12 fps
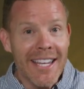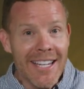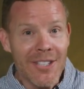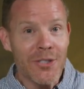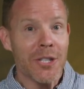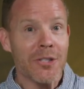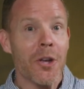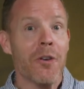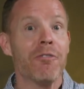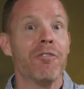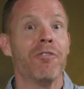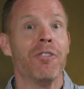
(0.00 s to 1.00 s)
is as
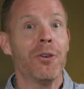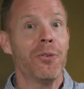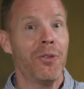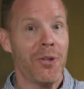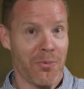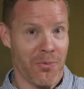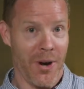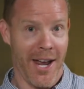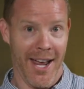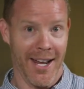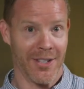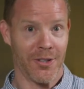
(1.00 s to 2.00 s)
filthy
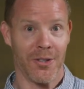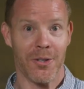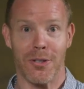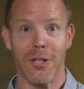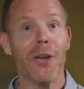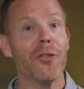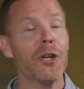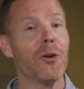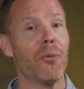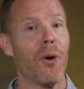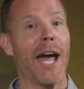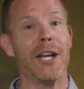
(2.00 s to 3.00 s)
rags. There's nothing
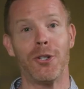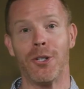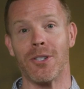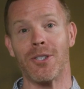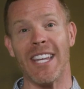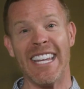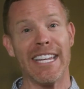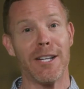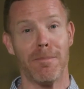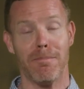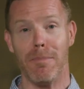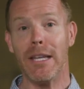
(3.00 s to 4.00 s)
righteous
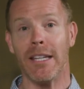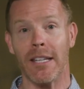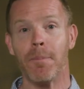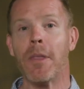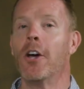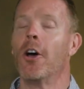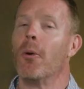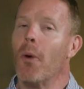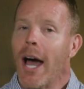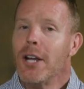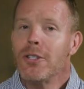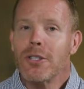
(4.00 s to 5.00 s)
in me.
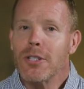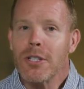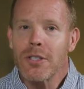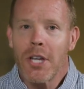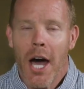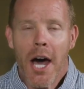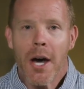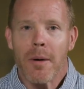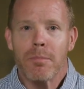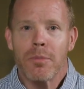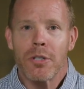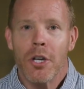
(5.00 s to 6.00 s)
Righteousness
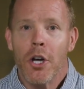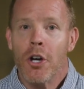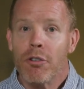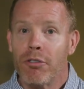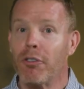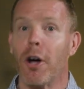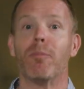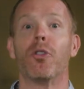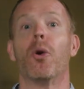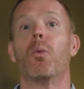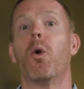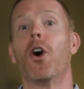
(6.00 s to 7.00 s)
comes from
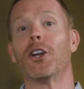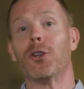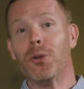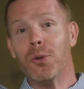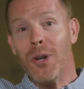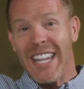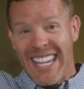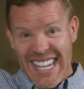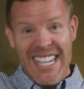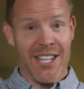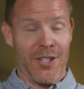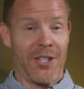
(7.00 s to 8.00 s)
the one who
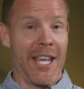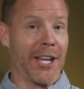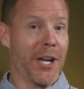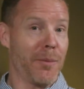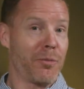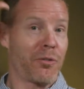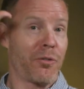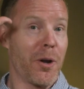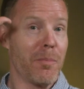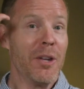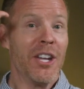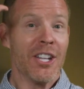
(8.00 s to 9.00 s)
is. It comes
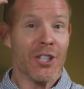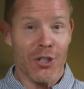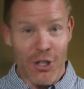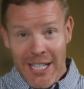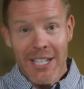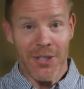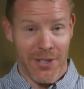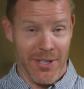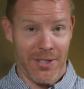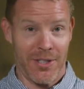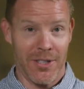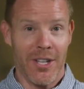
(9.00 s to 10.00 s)
from
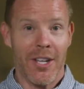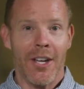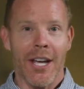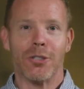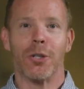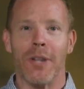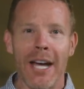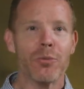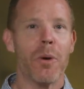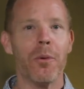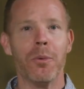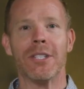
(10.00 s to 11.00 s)
Jesus. And so
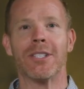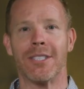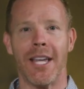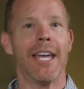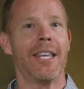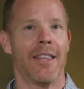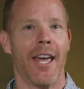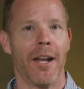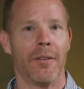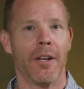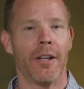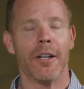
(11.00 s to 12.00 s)
that's why we say
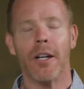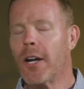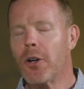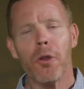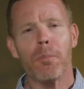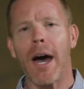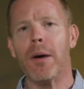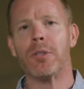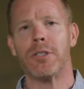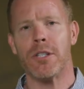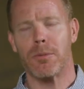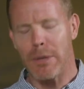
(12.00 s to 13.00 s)
that. And I know the Bible
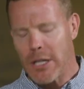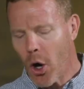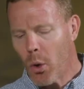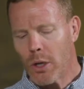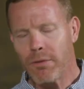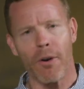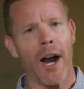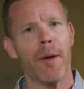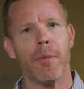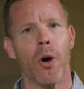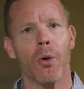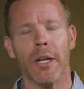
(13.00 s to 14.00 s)
says, "Be holy for
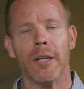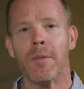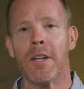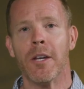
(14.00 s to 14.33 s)
I'm holy."